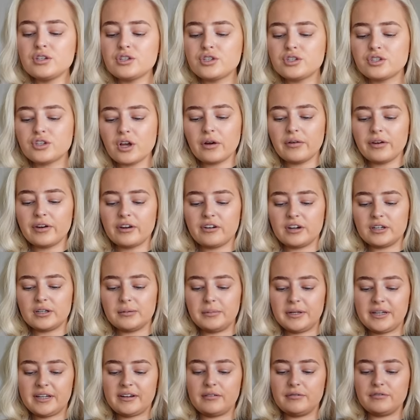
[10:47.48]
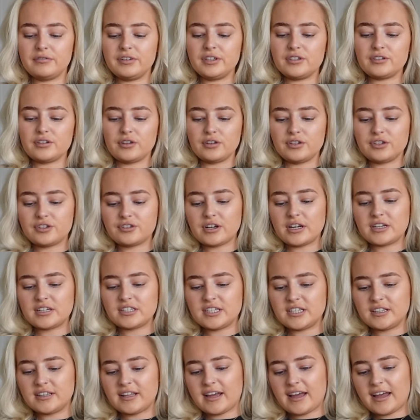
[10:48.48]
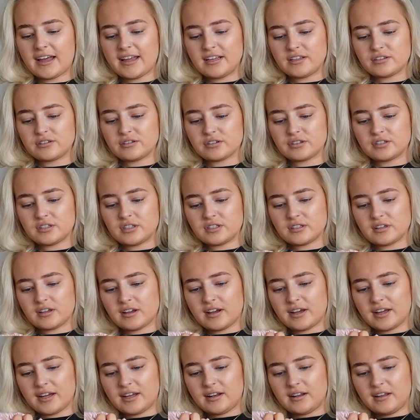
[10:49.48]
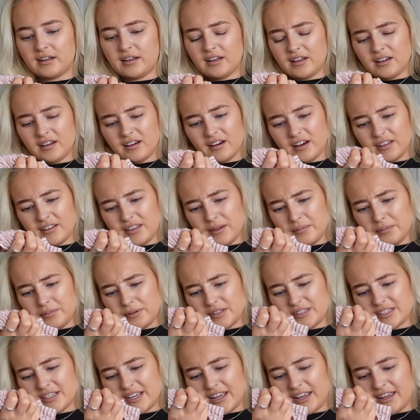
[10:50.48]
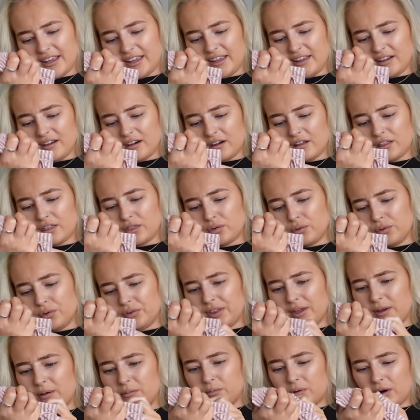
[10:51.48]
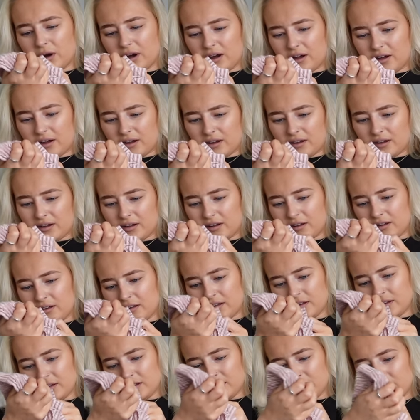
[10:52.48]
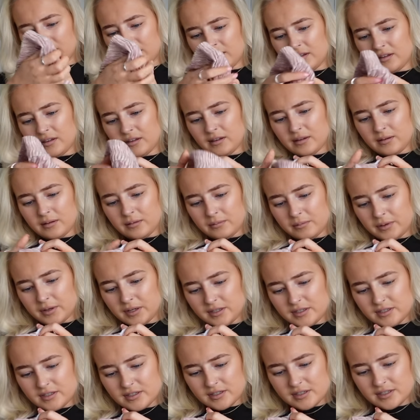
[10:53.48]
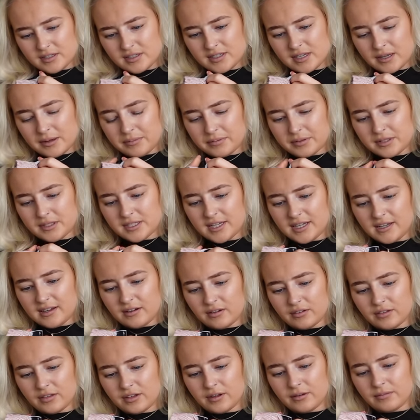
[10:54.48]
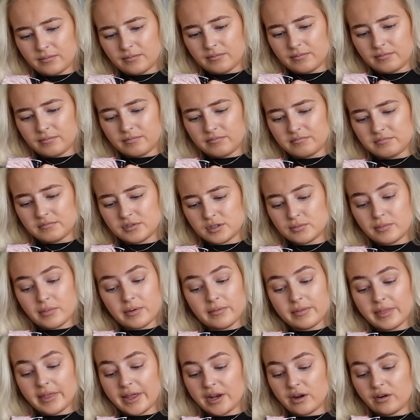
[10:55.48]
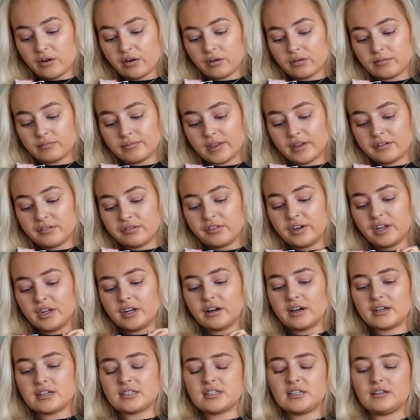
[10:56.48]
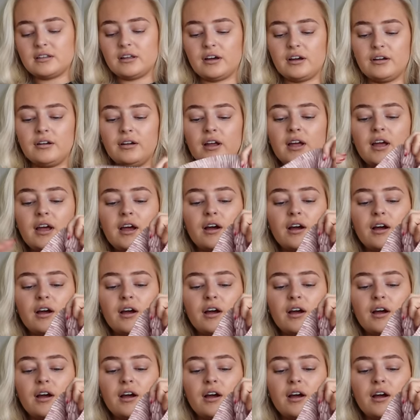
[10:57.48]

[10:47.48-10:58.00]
So incredibly comfy, so stretchy. They're ASOS Design. Are they petite? I thought they were. But it doesn't say petite on them. So maybe they're not. They fit nicely though.